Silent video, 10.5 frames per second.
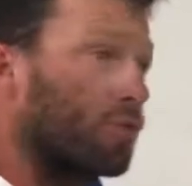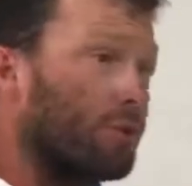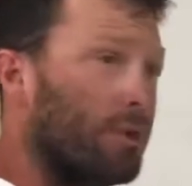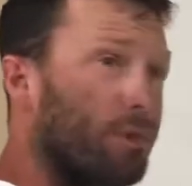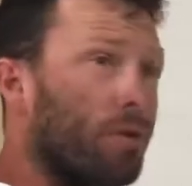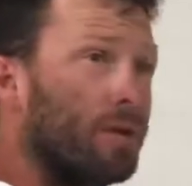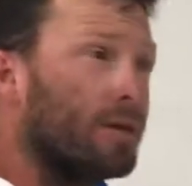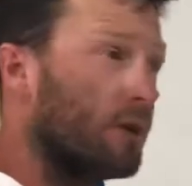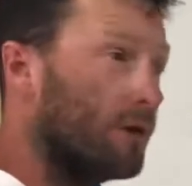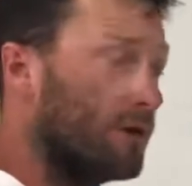3 boat
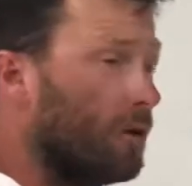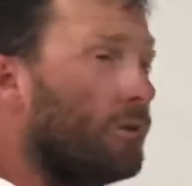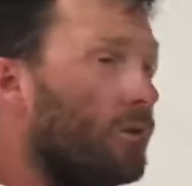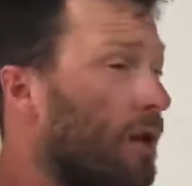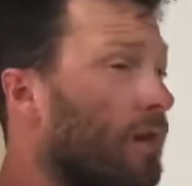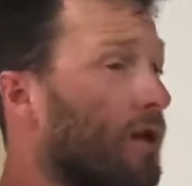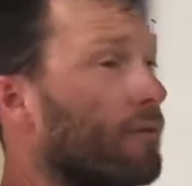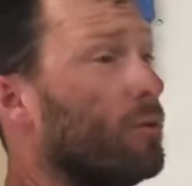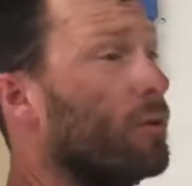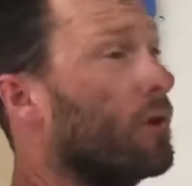lengths under, when I think
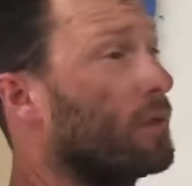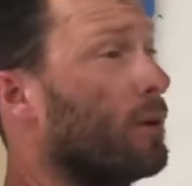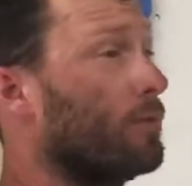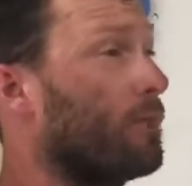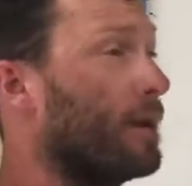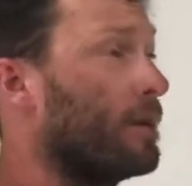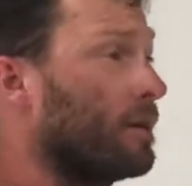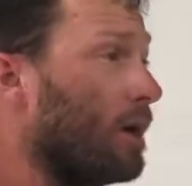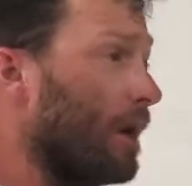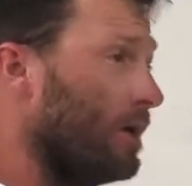everyone thought they were right on the
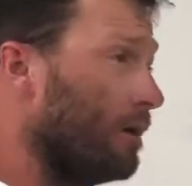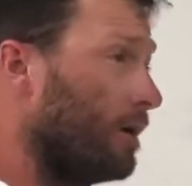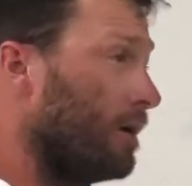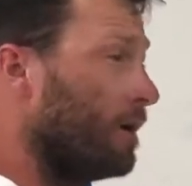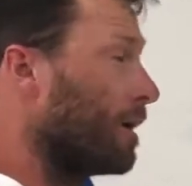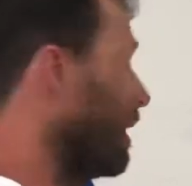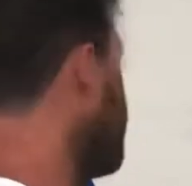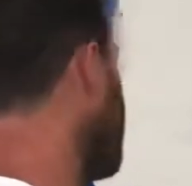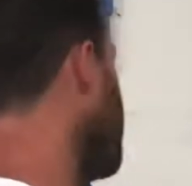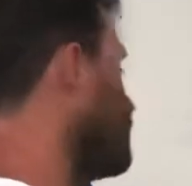line. Okay,
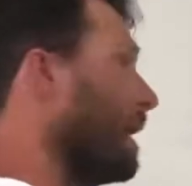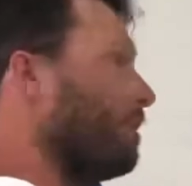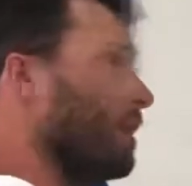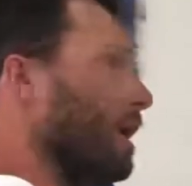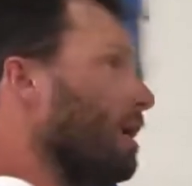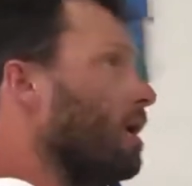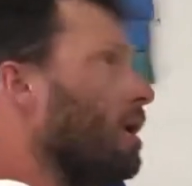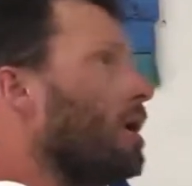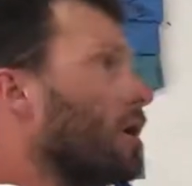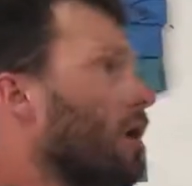and by the time they
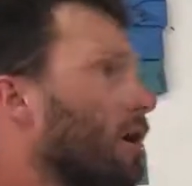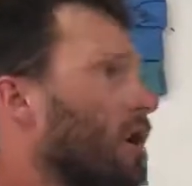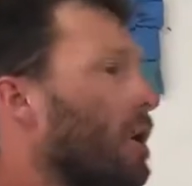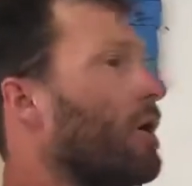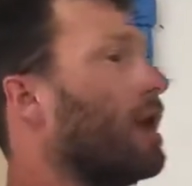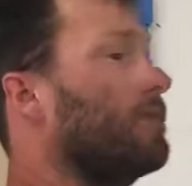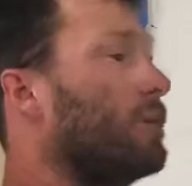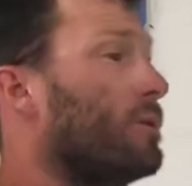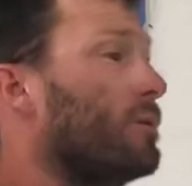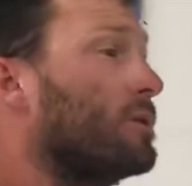got going,
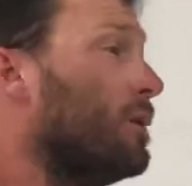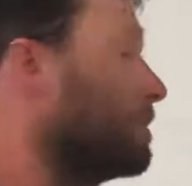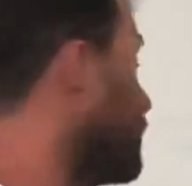everyone was closer